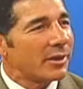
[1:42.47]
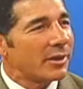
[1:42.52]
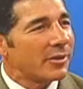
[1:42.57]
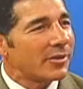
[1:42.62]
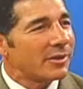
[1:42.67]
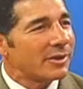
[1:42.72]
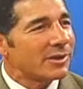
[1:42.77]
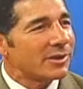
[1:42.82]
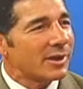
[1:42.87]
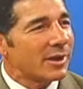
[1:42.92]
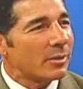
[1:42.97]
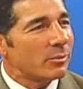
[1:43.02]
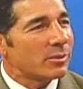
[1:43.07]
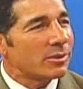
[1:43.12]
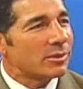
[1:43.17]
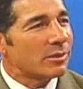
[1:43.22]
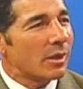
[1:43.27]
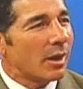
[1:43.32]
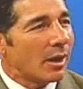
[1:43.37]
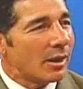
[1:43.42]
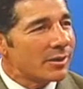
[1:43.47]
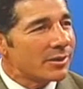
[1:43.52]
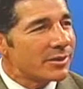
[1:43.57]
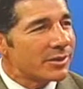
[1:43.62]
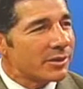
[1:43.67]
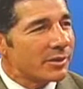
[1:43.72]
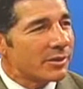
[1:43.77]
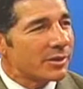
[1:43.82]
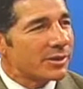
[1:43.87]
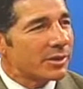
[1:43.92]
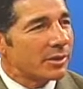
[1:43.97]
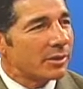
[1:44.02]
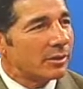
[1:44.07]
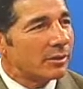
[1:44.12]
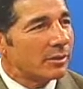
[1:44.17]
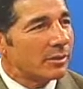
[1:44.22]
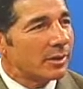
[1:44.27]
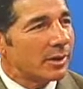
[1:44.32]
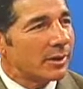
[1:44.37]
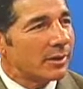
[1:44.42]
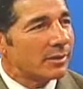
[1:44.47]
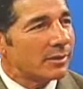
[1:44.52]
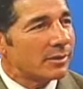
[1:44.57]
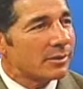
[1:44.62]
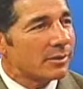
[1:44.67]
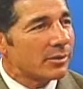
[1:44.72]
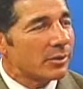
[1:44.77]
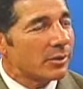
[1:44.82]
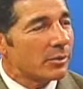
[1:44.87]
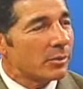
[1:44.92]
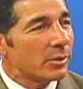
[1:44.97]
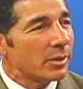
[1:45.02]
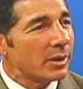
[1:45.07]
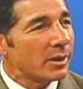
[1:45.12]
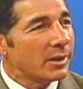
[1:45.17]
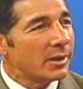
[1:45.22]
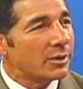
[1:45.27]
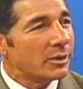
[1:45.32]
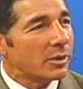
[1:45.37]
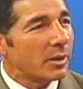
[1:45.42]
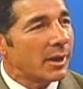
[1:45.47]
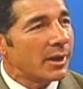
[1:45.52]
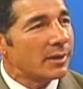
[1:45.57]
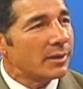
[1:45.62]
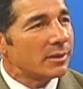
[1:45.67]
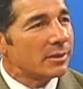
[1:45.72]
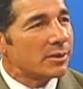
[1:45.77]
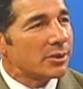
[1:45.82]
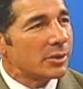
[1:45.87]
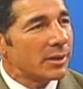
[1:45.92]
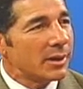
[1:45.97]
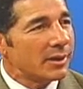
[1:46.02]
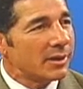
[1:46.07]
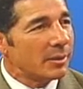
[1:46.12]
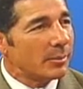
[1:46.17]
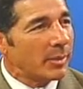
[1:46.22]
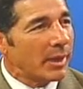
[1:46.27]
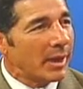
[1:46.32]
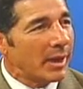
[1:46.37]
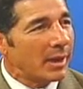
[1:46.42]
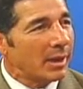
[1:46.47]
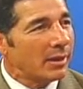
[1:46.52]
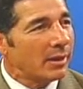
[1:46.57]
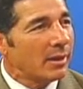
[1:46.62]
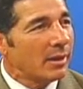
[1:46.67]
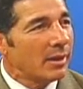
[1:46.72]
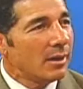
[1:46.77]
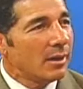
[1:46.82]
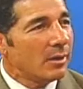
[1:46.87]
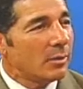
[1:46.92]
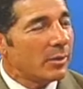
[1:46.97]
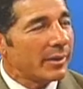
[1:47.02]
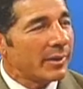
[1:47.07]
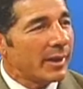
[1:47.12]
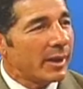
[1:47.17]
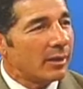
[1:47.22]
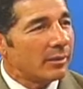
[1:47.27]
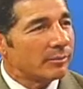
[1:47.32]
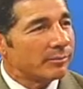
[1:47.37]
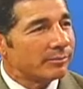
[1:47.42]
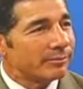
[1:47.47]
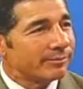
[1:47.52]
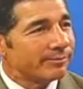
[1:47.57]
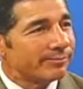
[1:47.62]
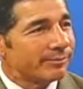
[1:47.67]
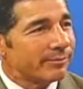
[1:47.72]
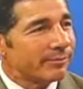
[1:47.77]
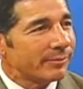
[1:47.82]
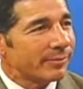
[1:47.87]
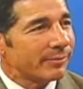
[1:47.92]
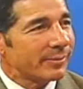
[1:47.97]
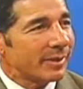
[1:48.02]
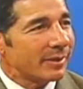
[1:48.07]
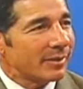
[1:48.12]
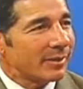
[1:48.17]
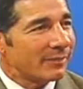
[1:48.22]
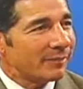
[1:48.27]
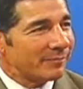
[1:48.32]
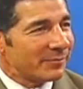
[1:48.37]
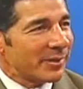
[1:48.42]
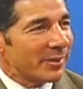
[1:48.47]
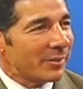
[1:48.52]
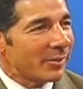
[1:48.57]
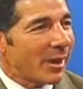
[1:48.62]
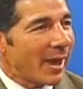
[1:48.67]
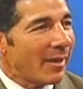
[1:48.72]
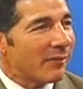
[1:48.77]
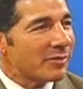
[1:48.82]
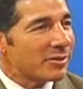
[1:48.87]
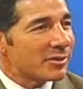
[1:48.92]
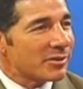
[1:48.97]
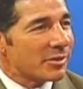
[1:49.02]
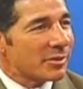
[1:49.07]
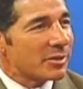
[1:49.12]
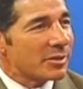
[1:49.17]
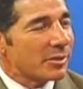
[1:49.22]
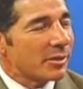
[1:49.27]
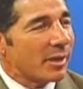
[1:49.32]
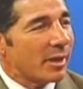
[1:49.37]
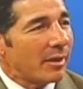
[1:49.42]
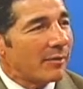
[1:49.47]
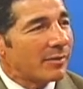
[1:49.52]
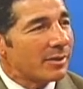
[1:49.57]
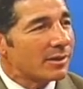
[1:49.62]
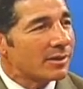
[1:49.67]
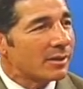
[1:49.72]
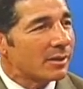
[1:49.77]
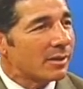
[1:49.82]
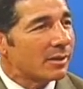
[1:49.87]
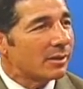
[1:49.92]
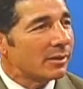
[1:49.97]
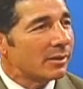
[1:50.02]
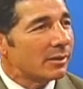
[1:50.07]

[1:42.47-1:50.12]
you just said was non-surgical. So you're really trying to treat the pain without, having surgery, obviously.